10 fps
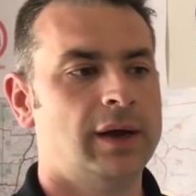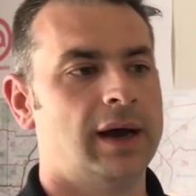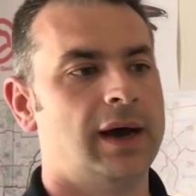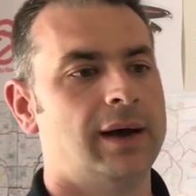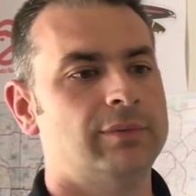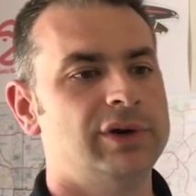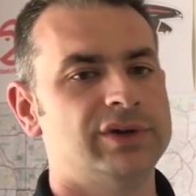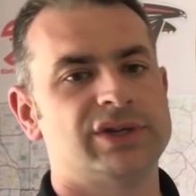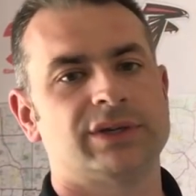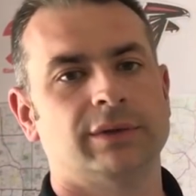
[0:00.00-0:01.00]
We were
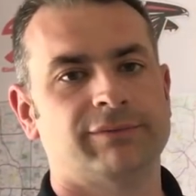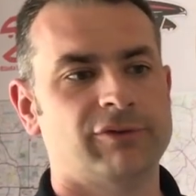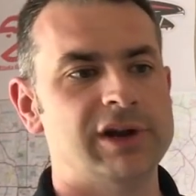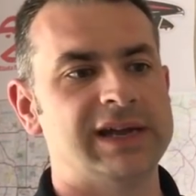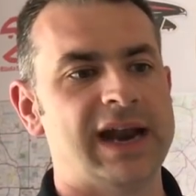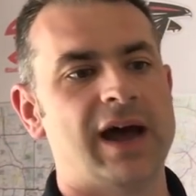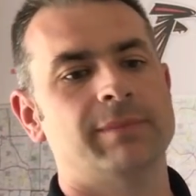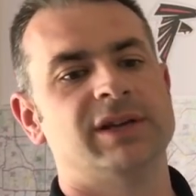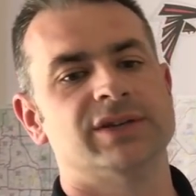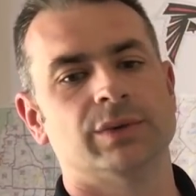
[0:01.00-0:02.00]
just freaking
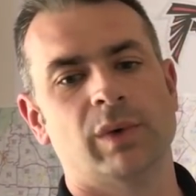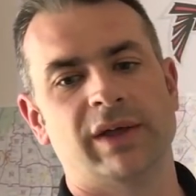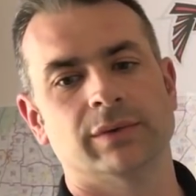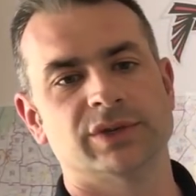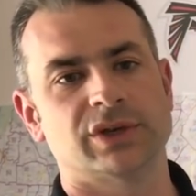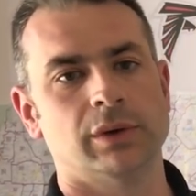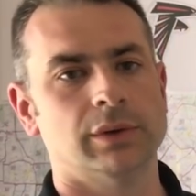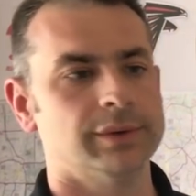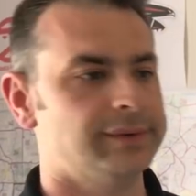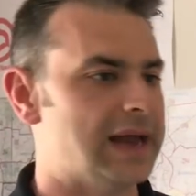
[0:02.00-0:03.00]
out because the weather was
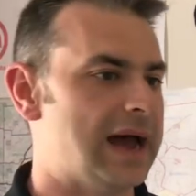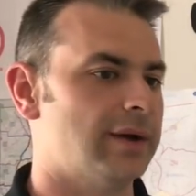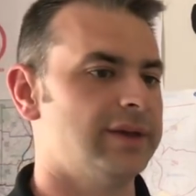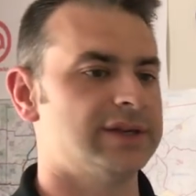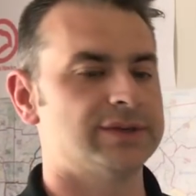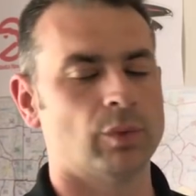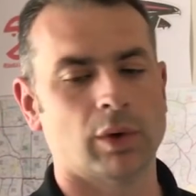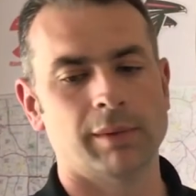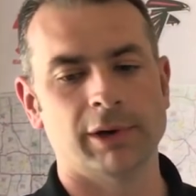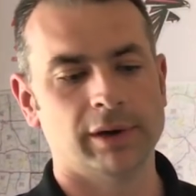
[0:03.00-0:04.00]
cold, and now that it's
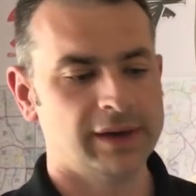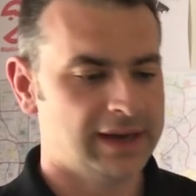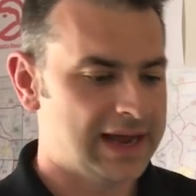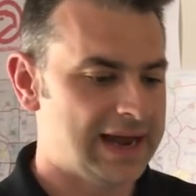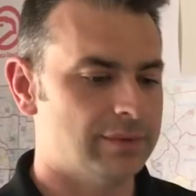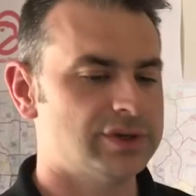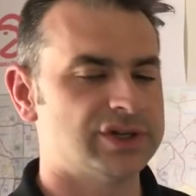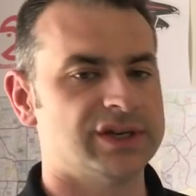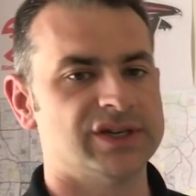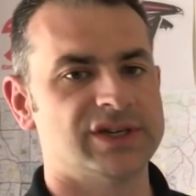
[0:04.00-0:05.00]
warmer, hey, we're
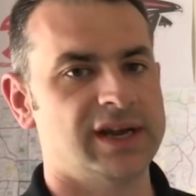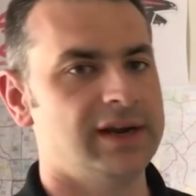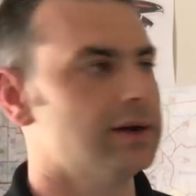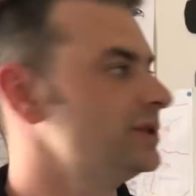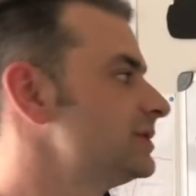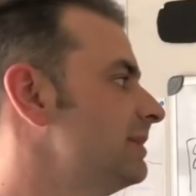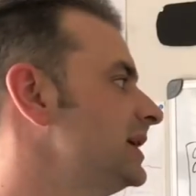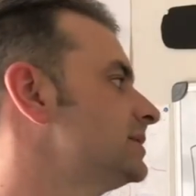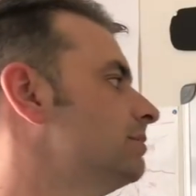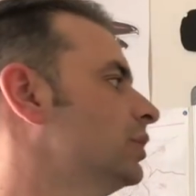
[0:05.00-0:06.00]
just going to stay here. It just
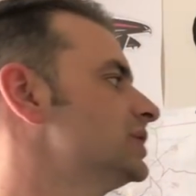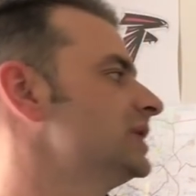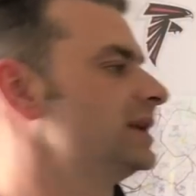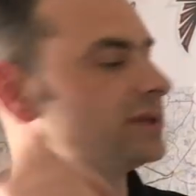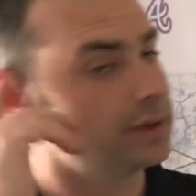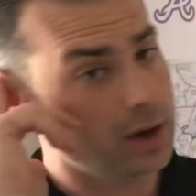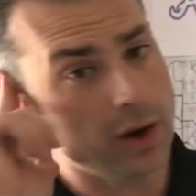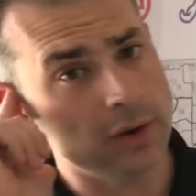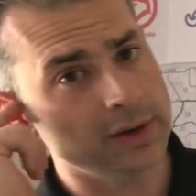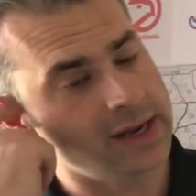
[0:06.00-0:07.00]
makes more sense.
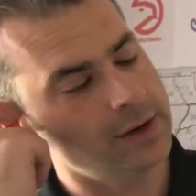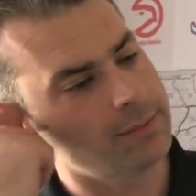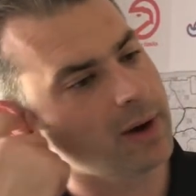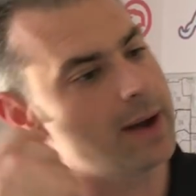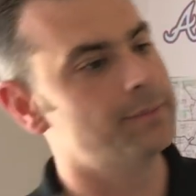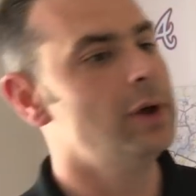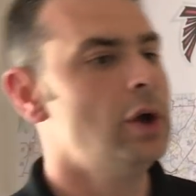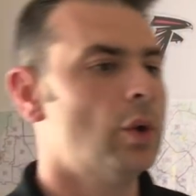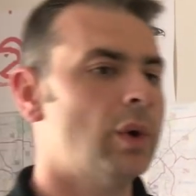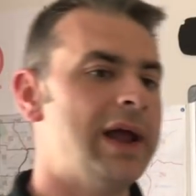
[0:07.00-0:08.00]
Oh, okay, no problem.
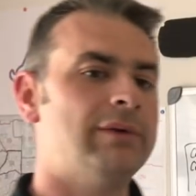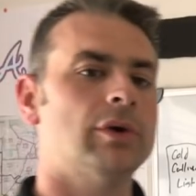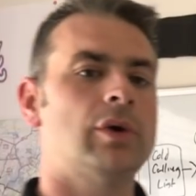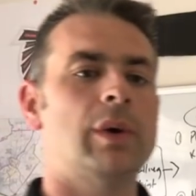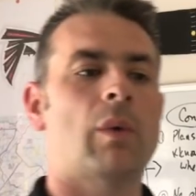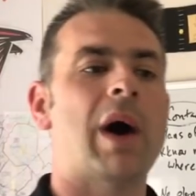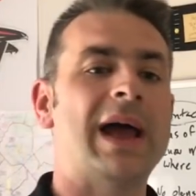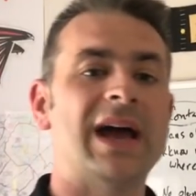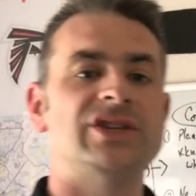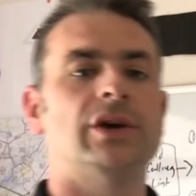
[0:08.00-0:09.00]
Well, hey, real quick, while
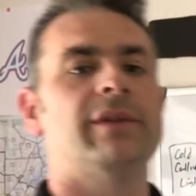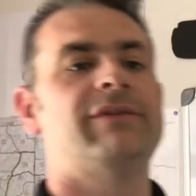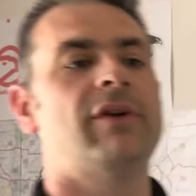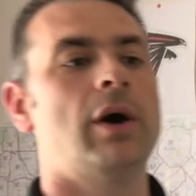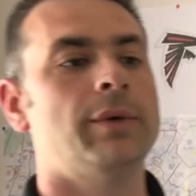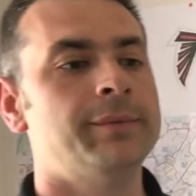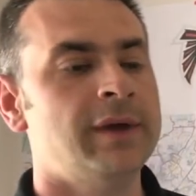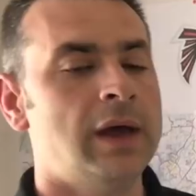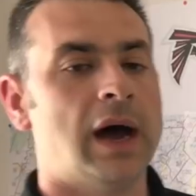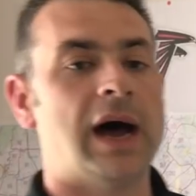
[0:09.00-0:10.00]
I got you on the phone,
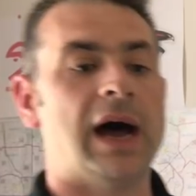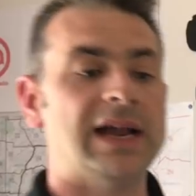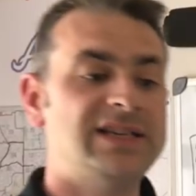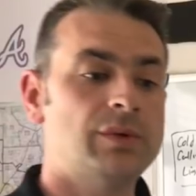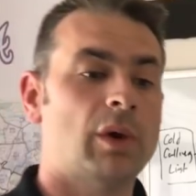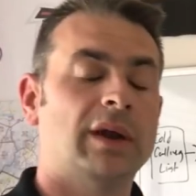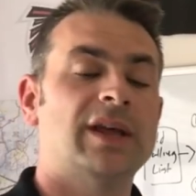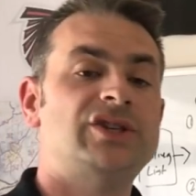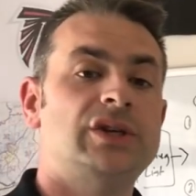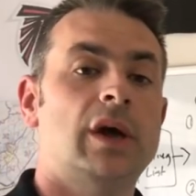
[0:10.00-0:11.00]
I did want to
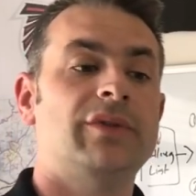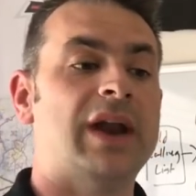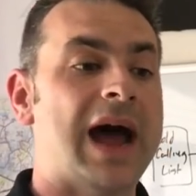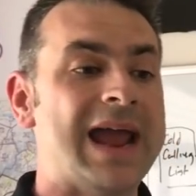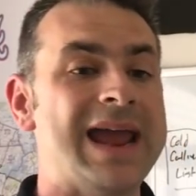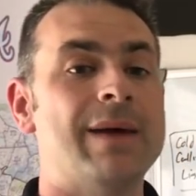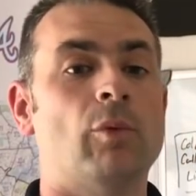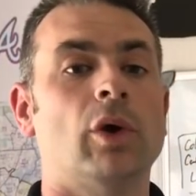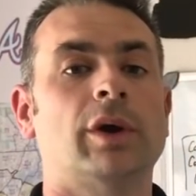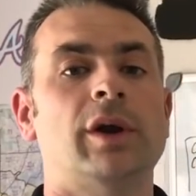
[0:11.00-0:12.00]
let you know that I
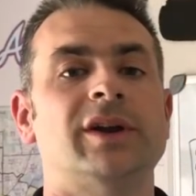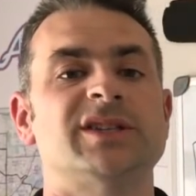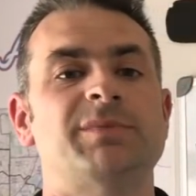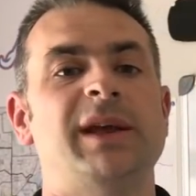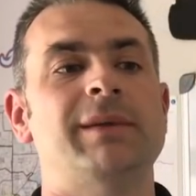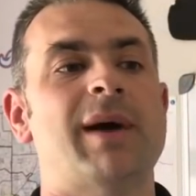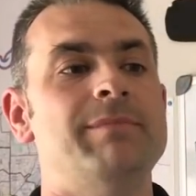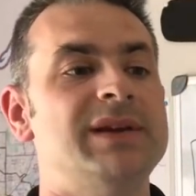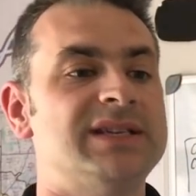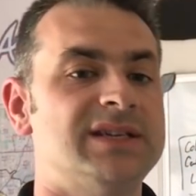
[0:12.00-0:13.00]
am working on expanding my
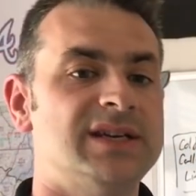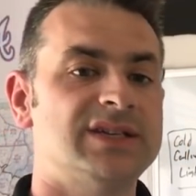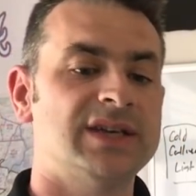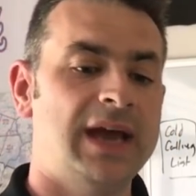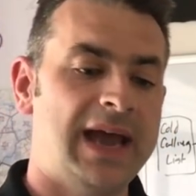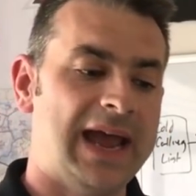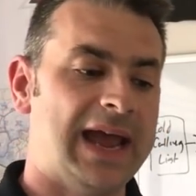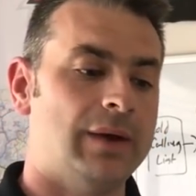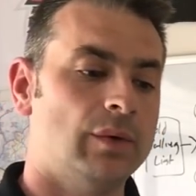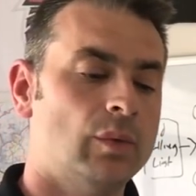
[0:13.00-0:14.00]
business,
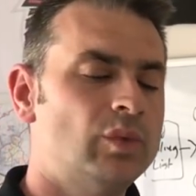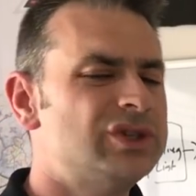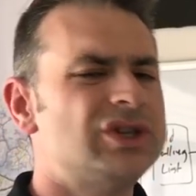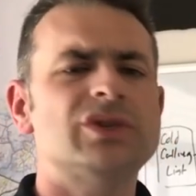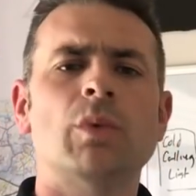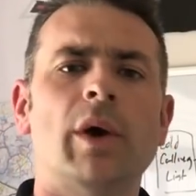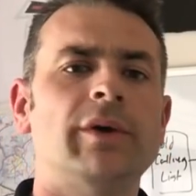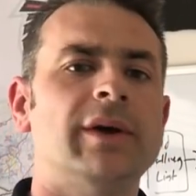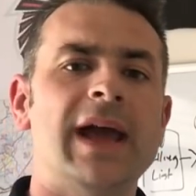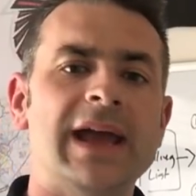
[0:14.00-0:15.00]
and was just
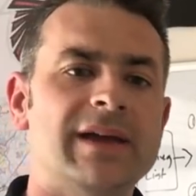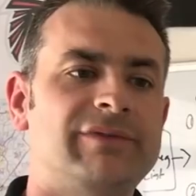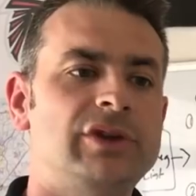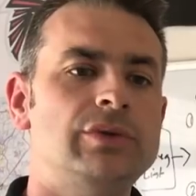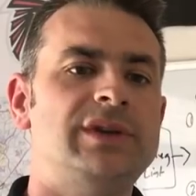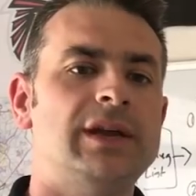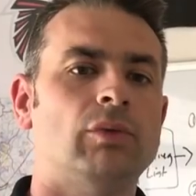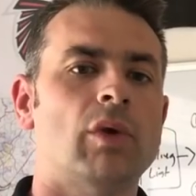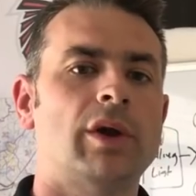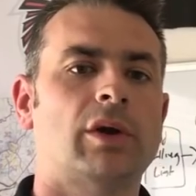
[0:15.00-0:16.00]
wondering, hey, if you
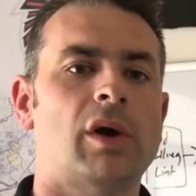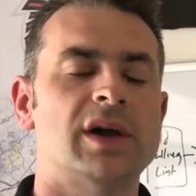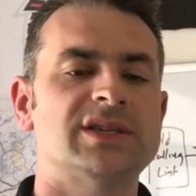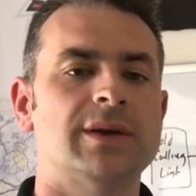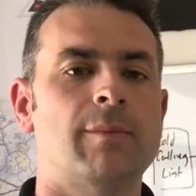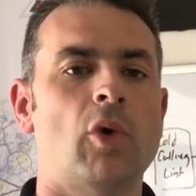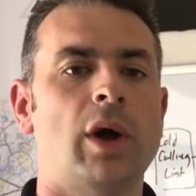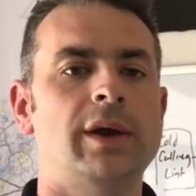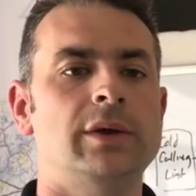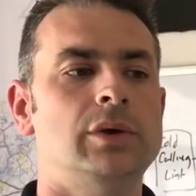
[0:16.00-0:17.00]
did run across
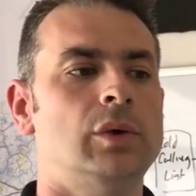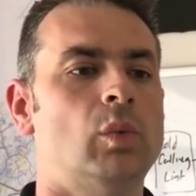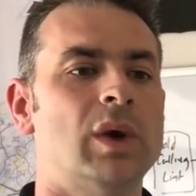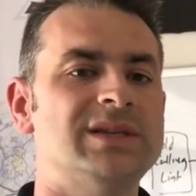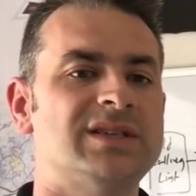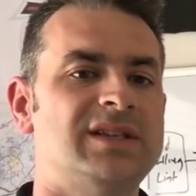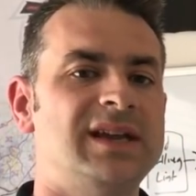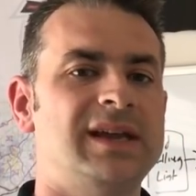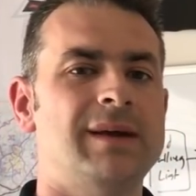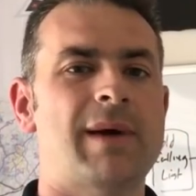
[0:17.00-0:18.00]
someone who was
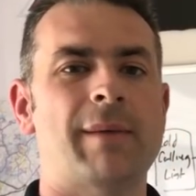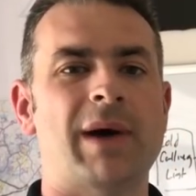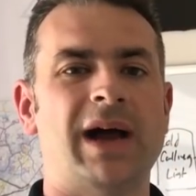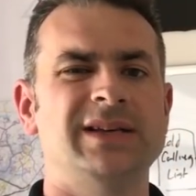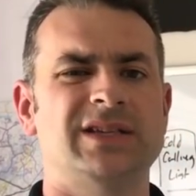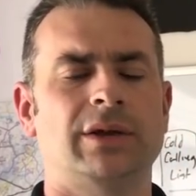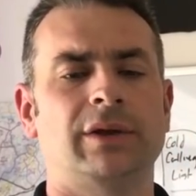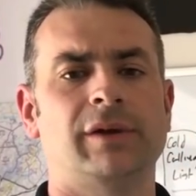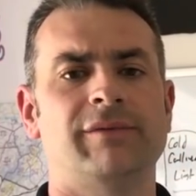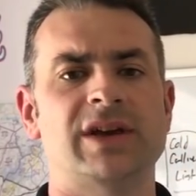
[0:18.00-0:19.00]
thinking about buying,
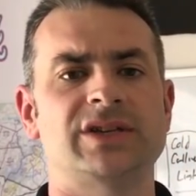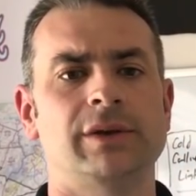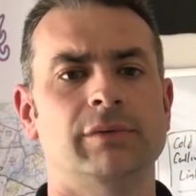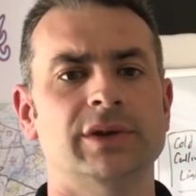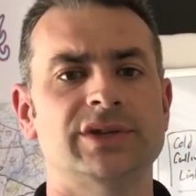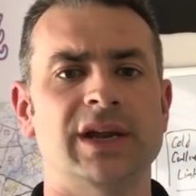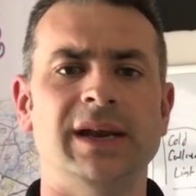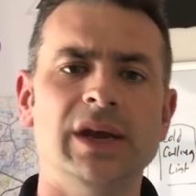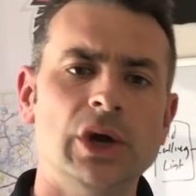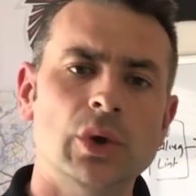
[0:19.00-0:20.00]
selling, or investing in real
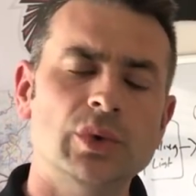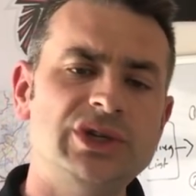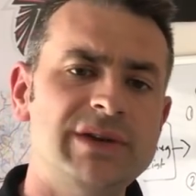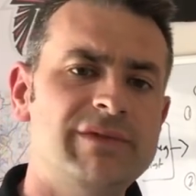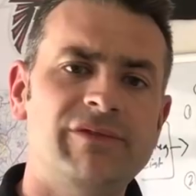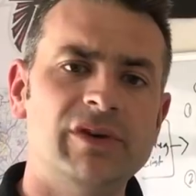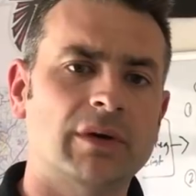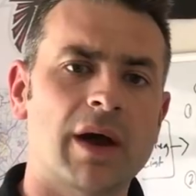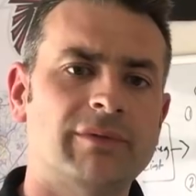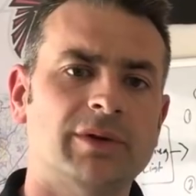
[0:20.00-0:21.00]
estate, would you even feel
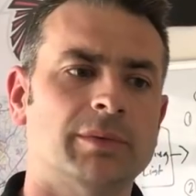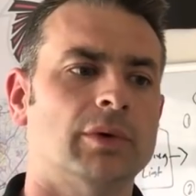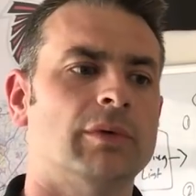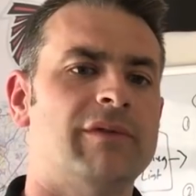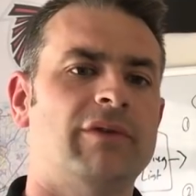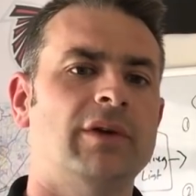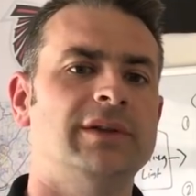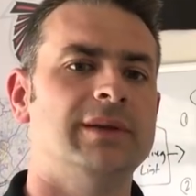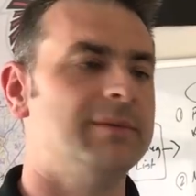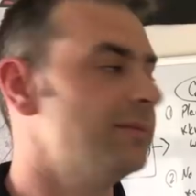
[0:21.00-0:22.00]
comfortable
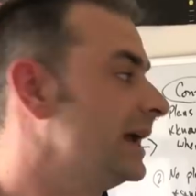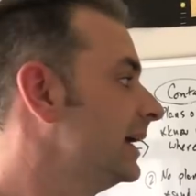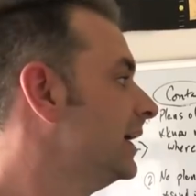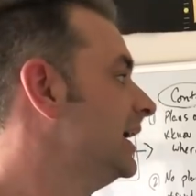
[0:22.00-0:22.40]
referring them to me?